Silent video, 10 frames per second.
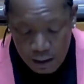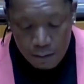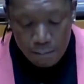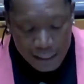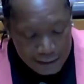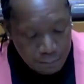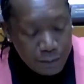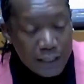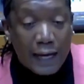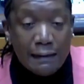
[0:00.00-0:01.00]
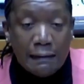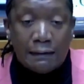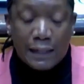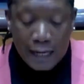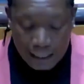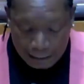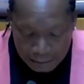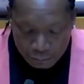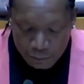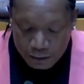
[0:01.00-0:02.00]
Many began as an
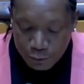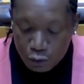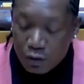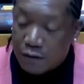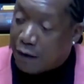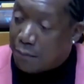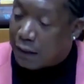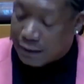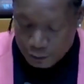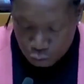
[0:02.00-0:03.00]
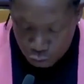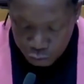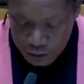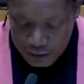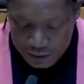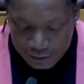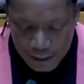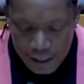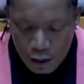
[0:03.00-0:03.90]
arrangement between farmers and communities